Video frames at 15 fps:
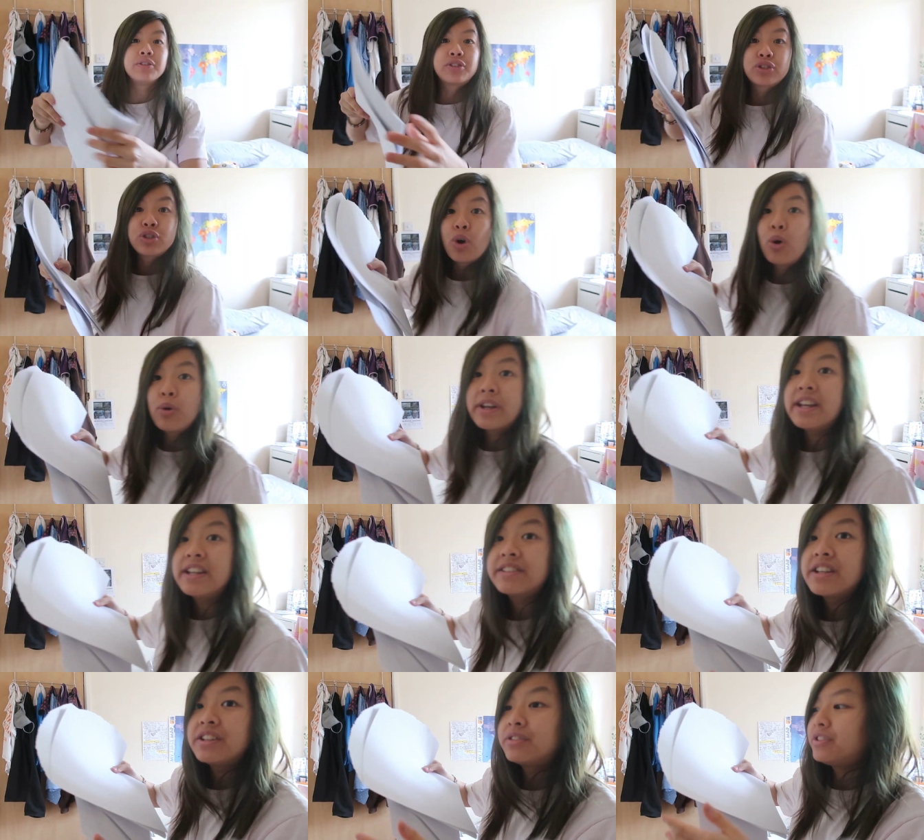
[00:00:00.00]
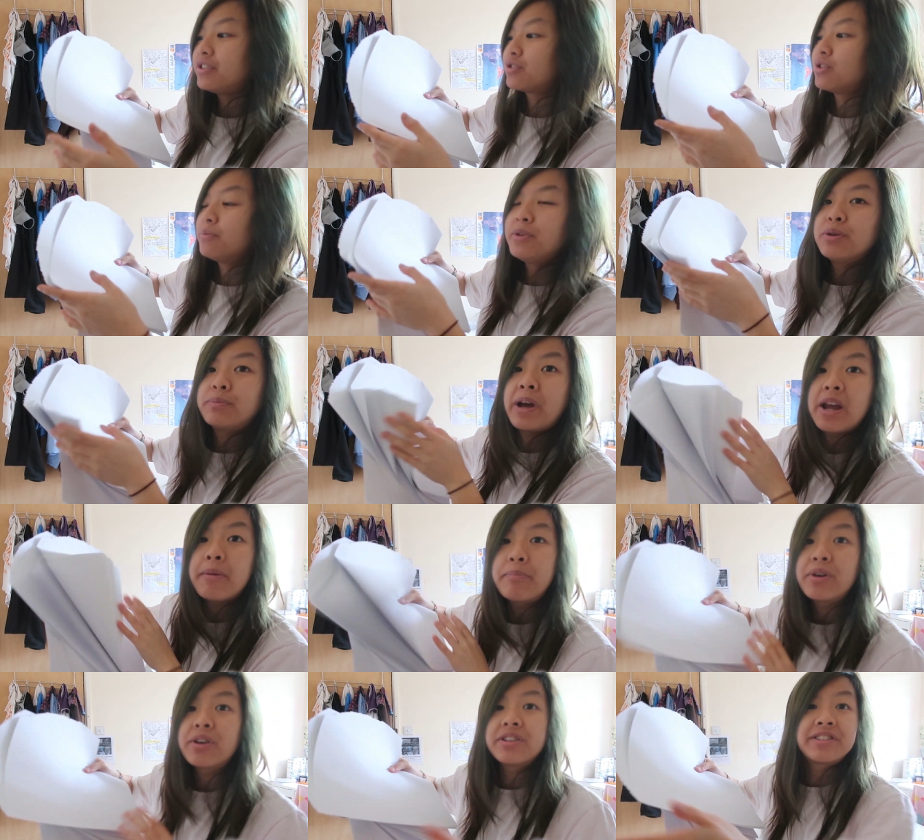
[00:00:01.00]
So it's so easy to distribute
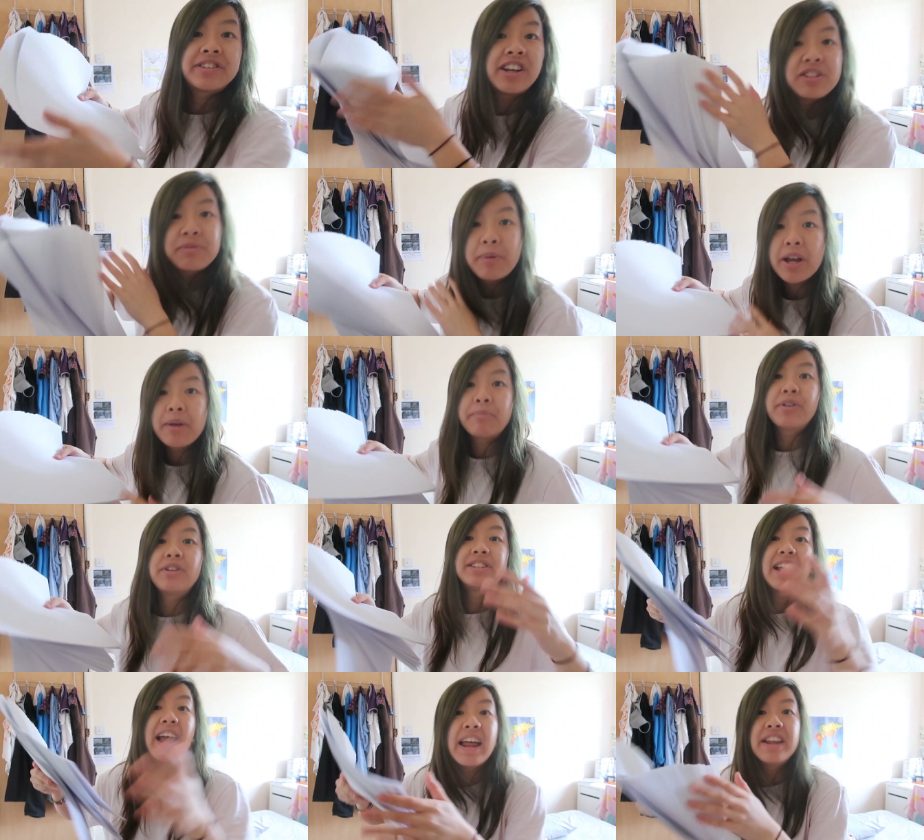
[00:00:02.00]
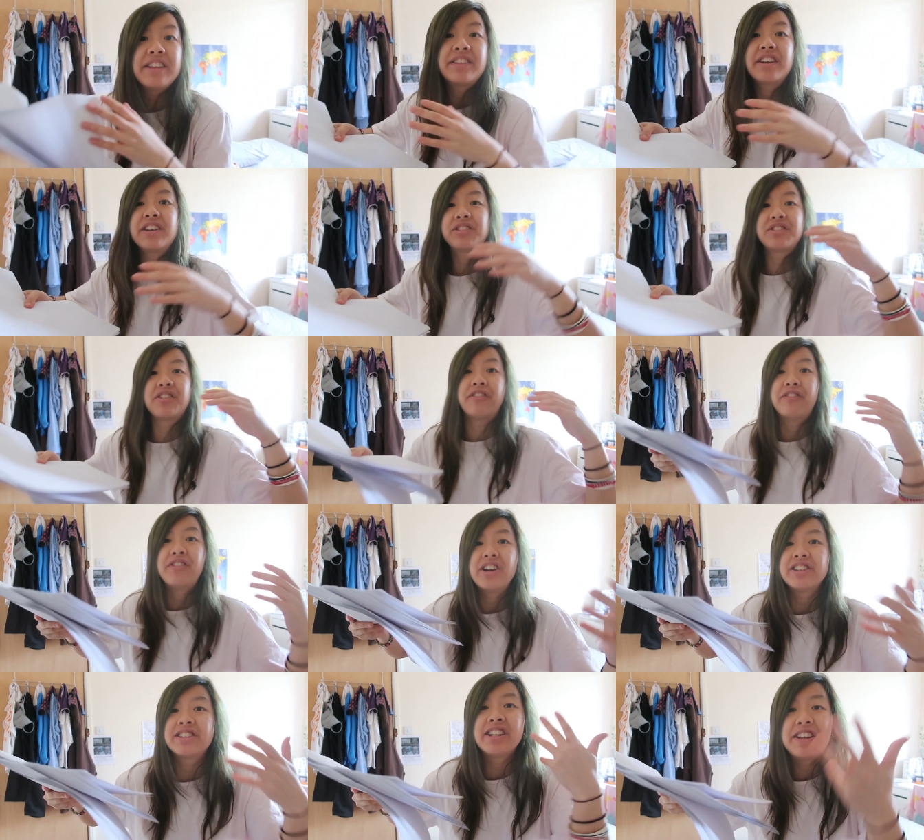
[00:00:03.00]
papers, test papers, anything to your
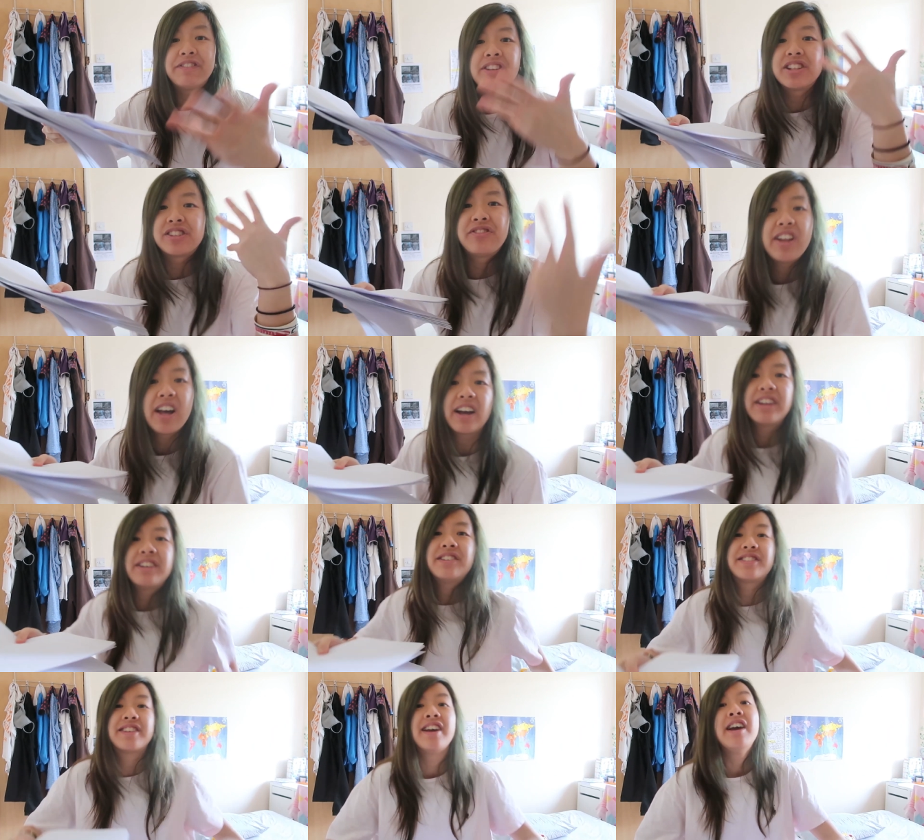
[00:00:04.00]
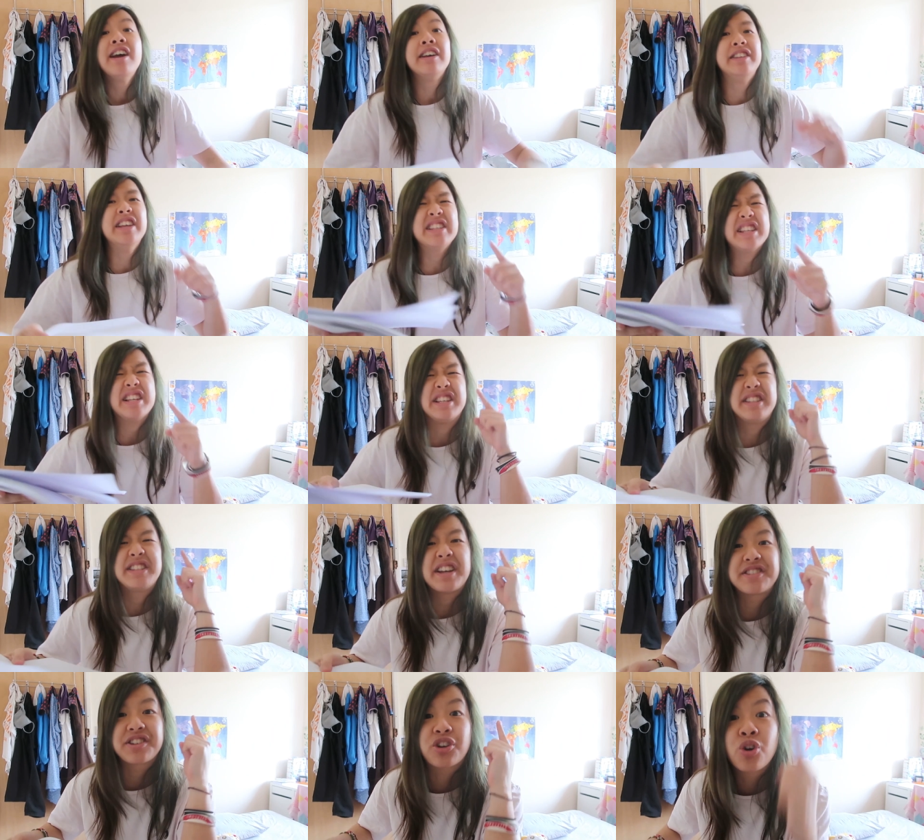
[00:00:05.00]
friends, leaflets, flyers. This is
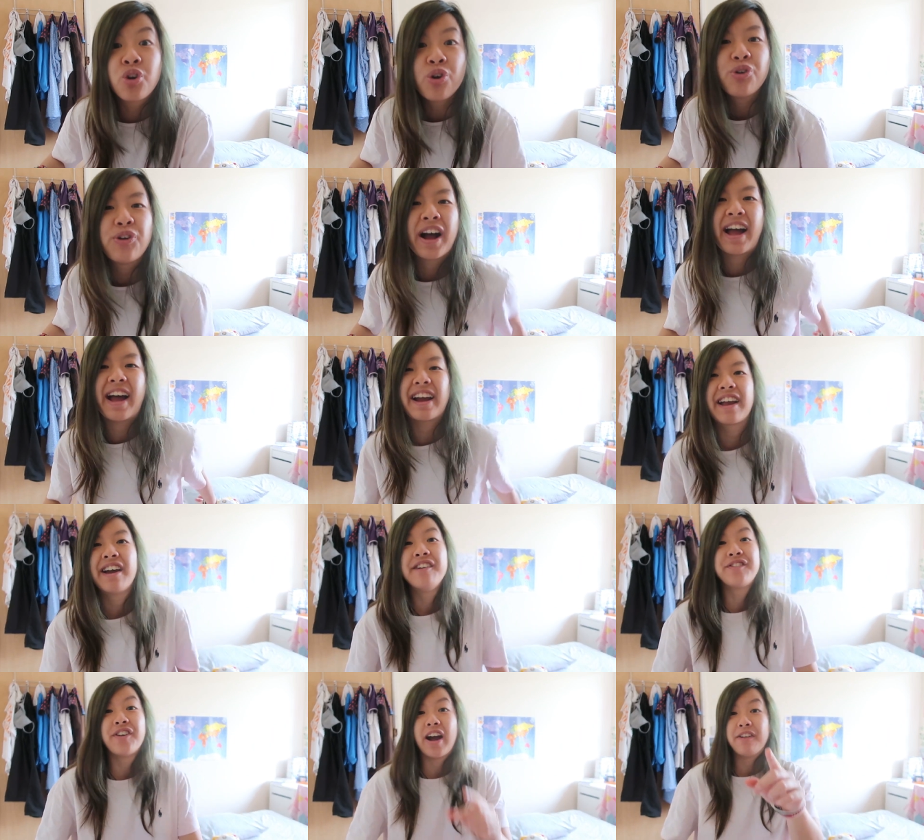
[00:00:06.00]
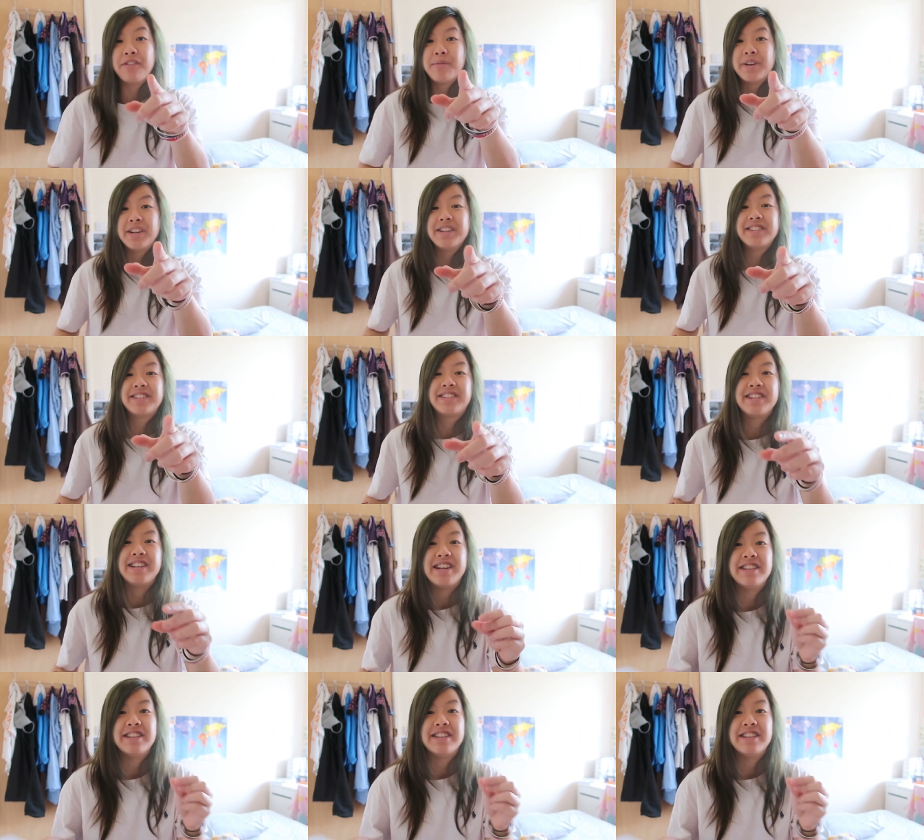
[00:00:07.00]
such a cool hack for everybody to see.